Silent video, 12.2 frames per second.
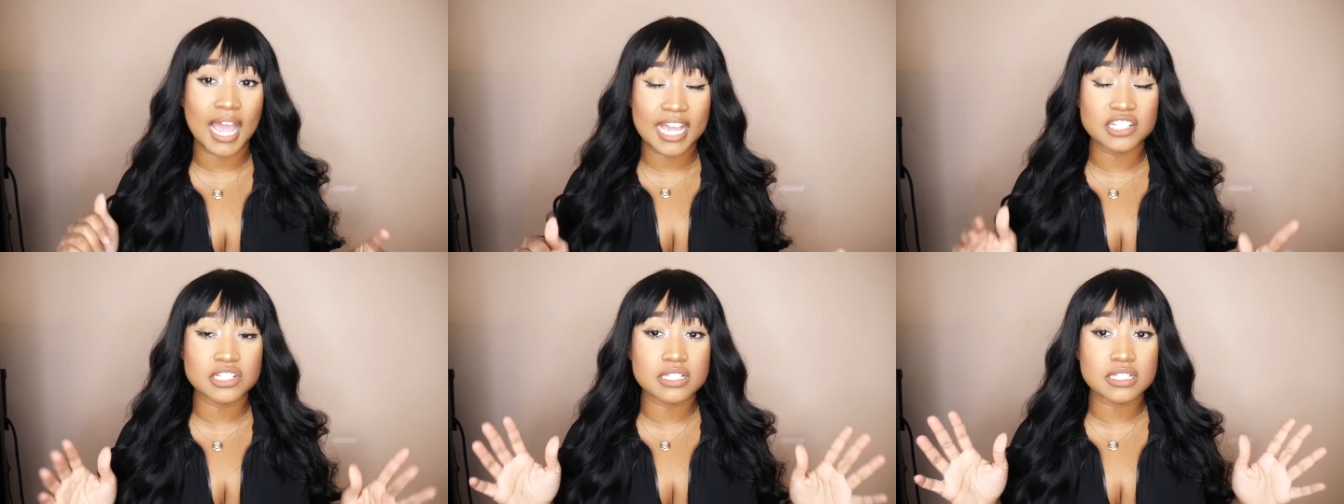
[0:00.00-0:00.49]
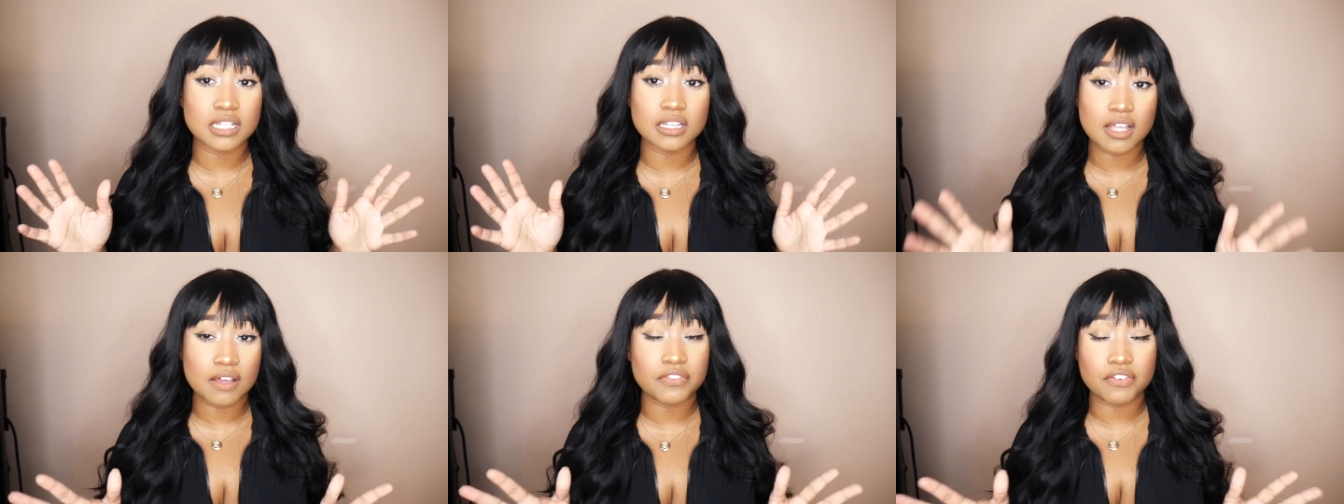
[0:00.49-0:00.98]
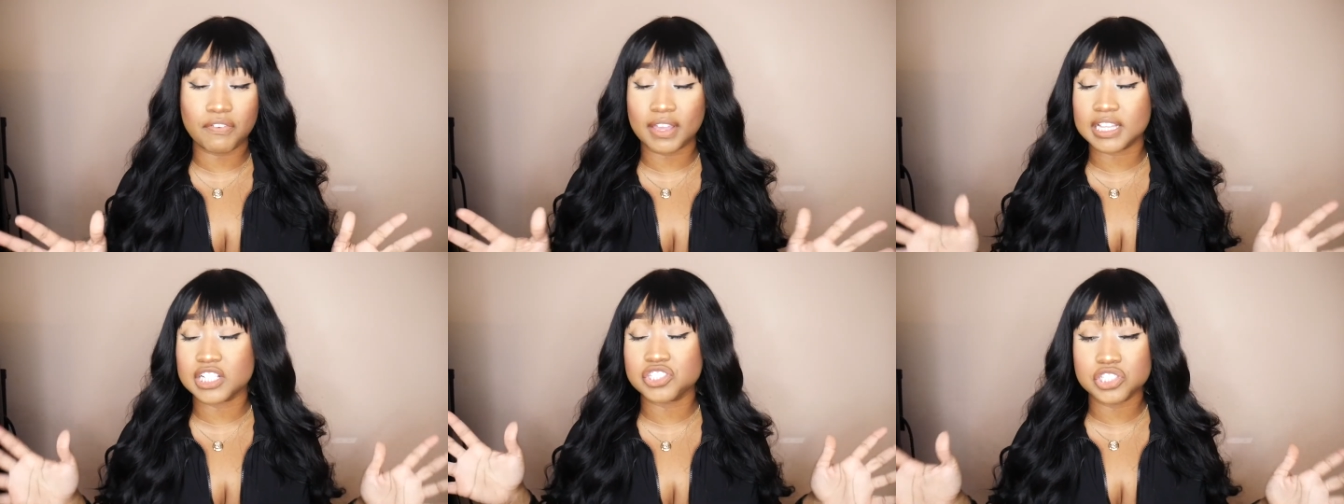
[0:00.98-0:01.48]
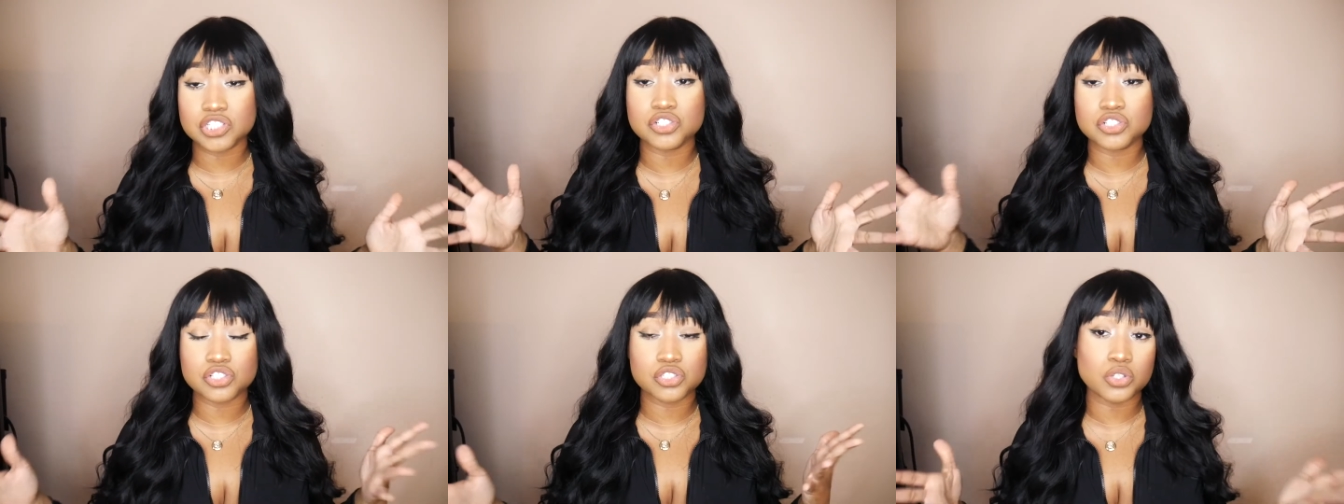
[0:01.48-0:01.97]
I just love the fact that she
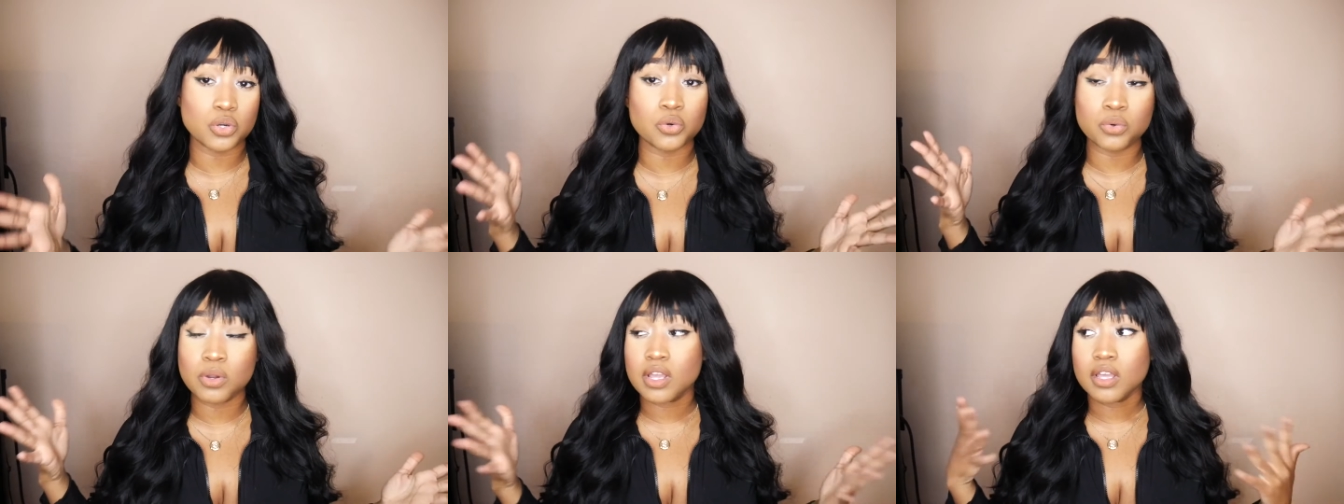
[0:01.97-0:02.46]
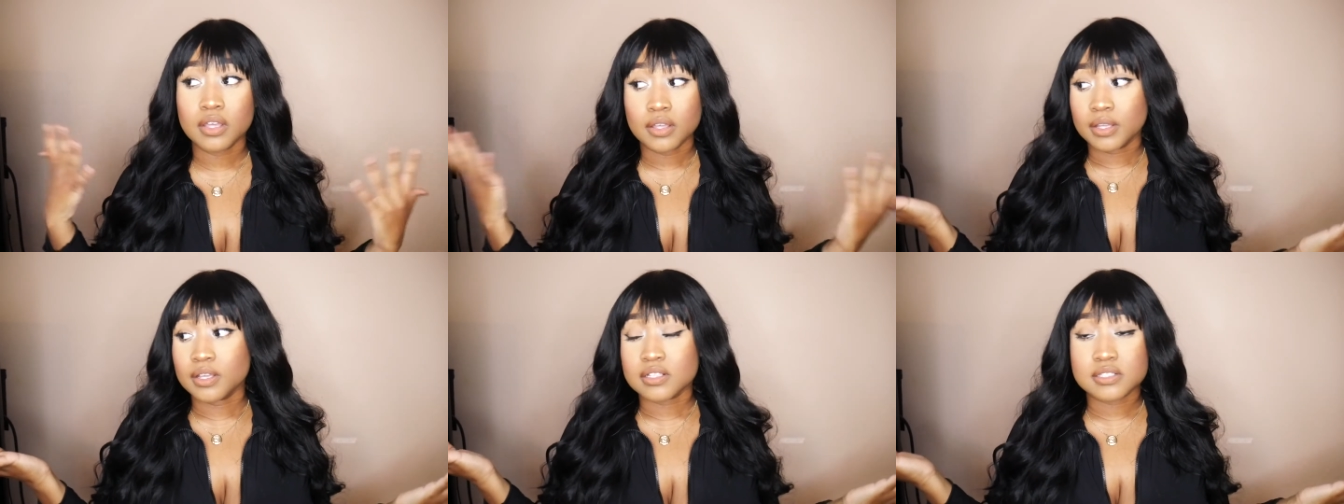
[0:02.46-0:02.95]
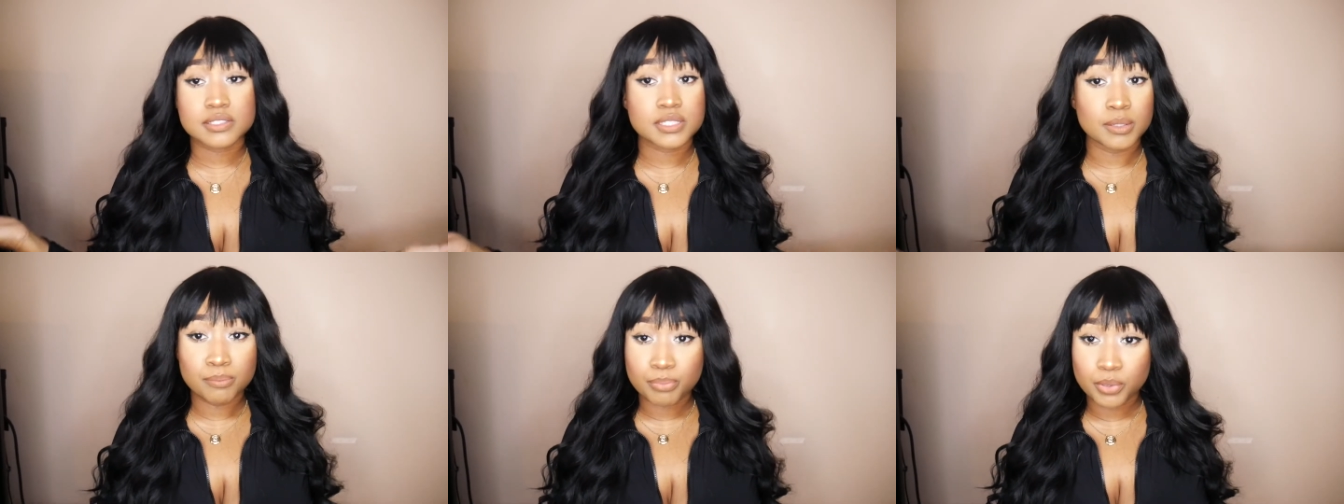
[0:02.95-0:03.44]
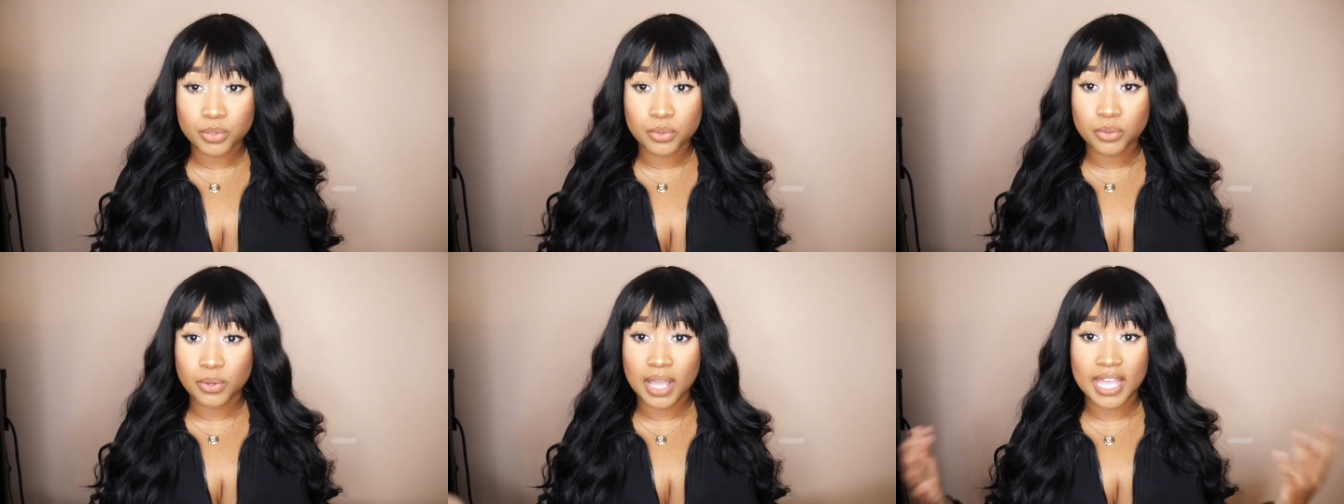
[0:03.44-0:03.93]
is just so
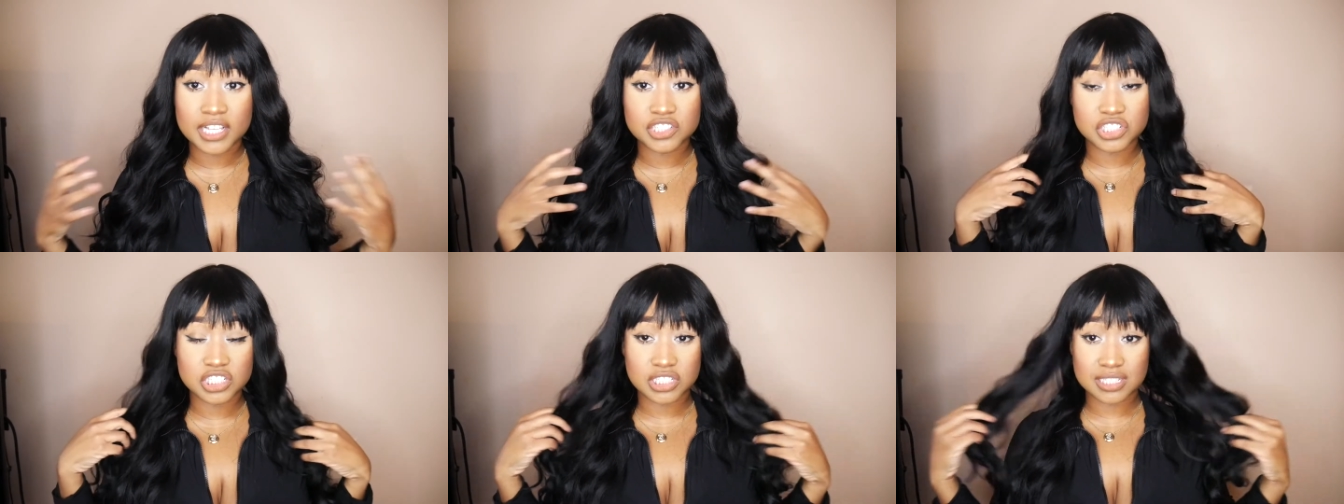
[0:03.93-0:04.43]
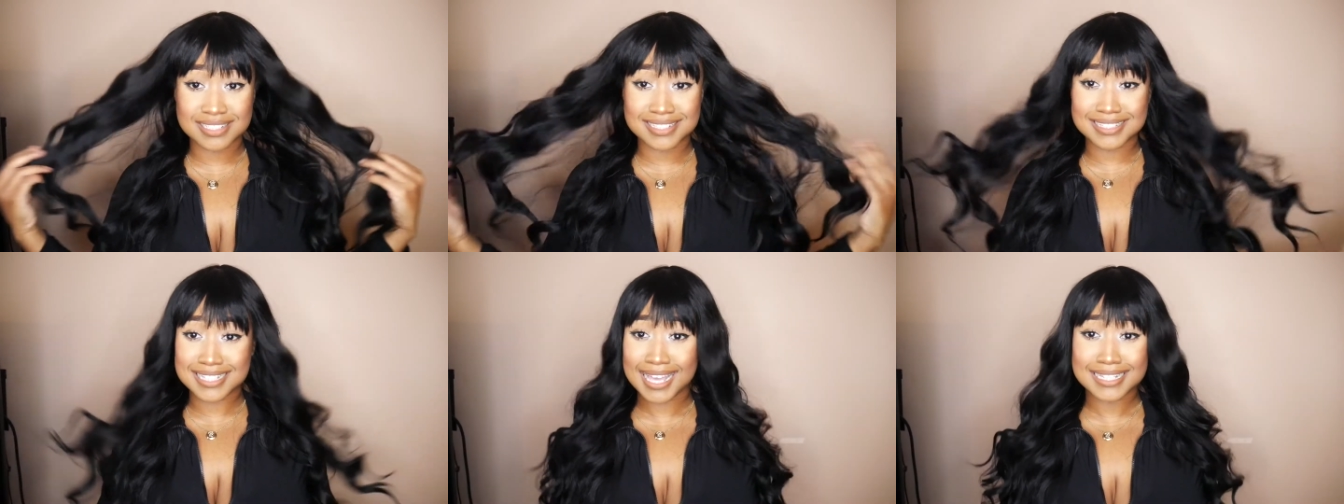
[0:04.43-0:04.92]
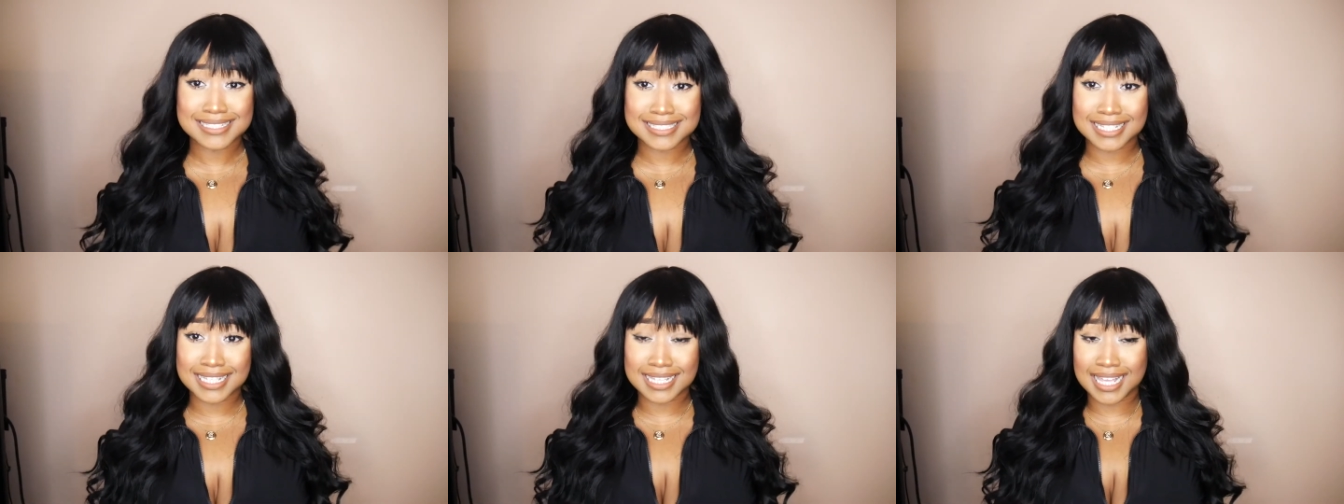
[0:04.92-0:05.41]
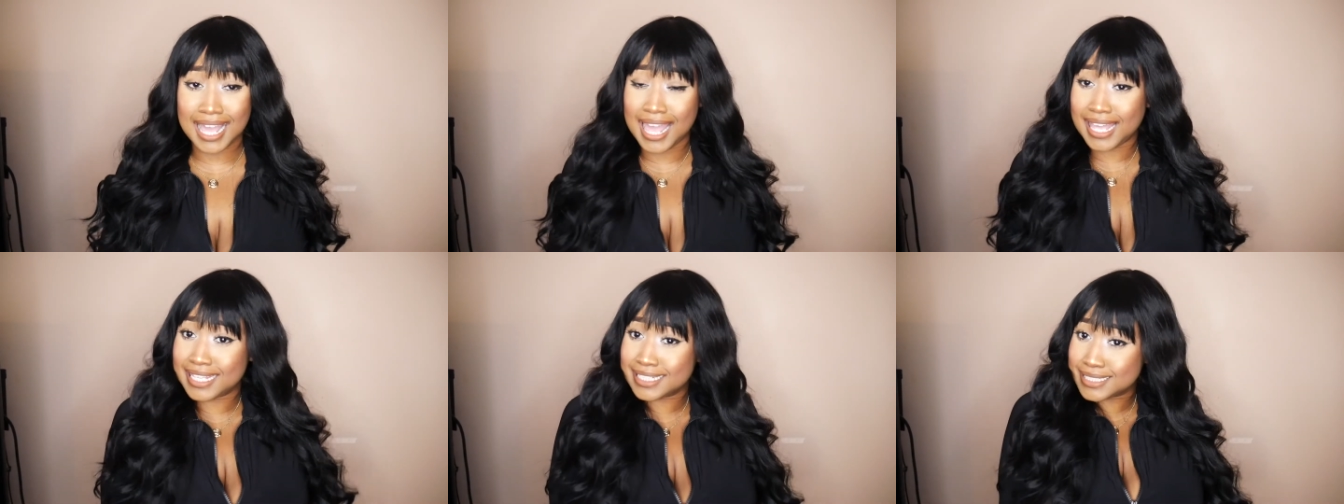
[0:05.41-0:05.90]
simple and she's just sexy
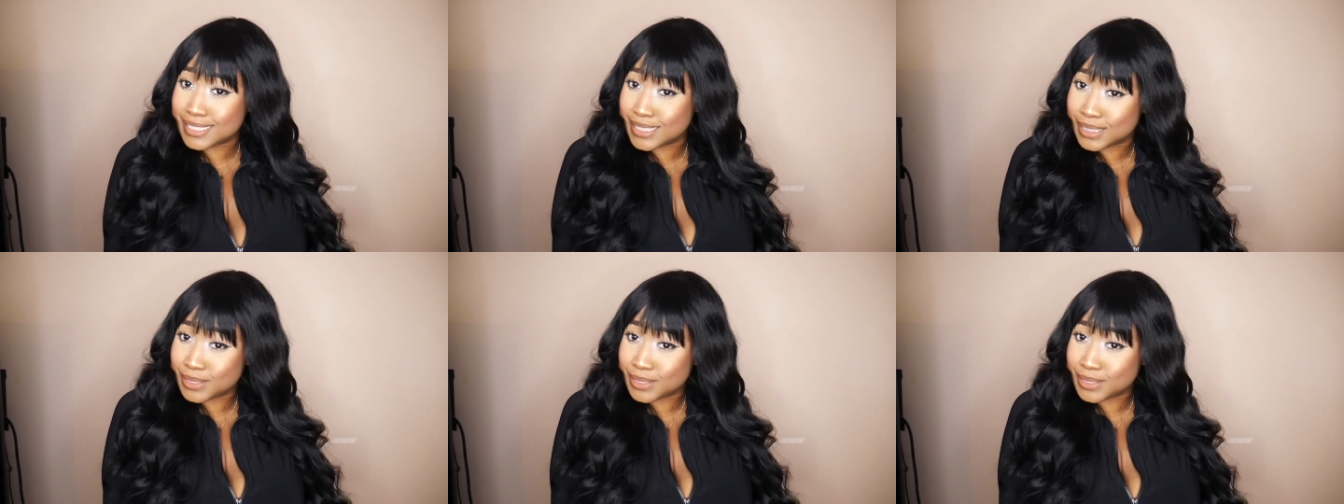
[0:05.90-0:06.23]
and